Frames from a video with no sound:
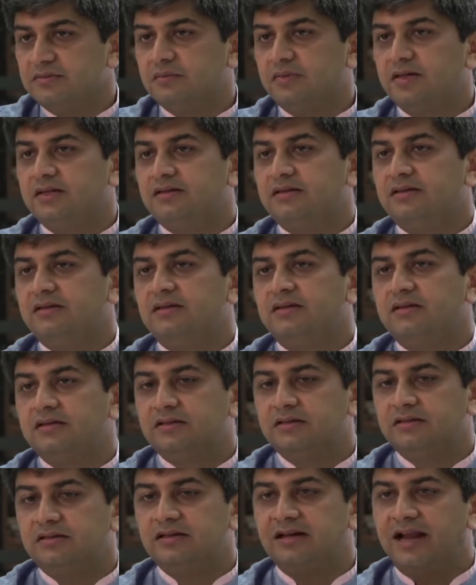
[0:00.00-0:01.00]
But
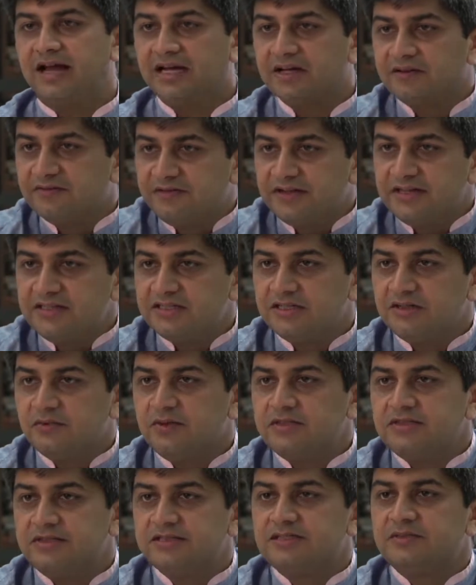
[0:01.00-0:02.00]
the language in
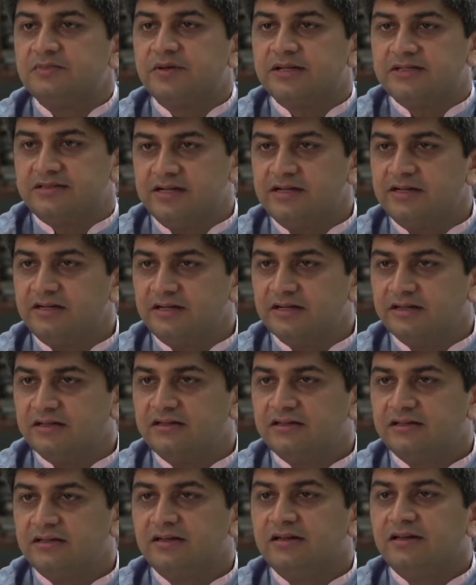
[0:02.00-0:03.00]
which it's presented
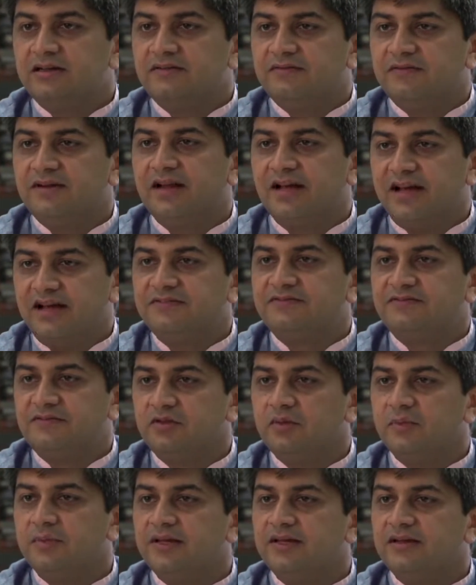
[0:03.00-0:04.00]
will have
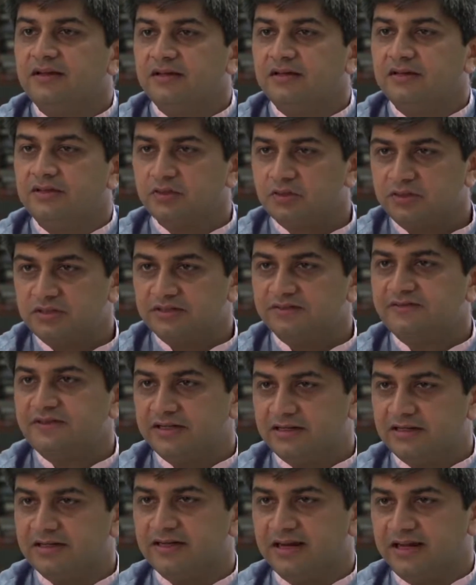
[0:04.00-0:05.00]
to be a
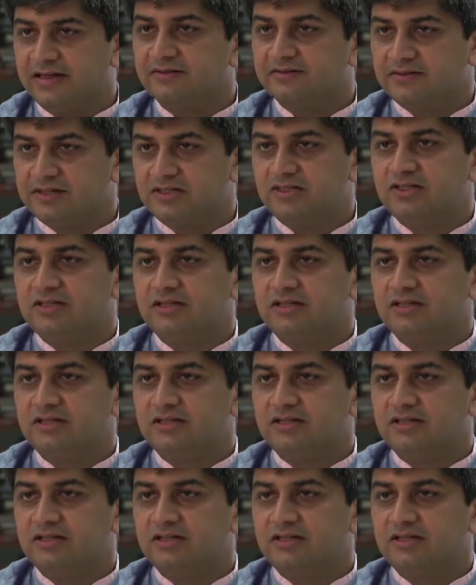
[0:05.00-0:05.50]
user-friendly language.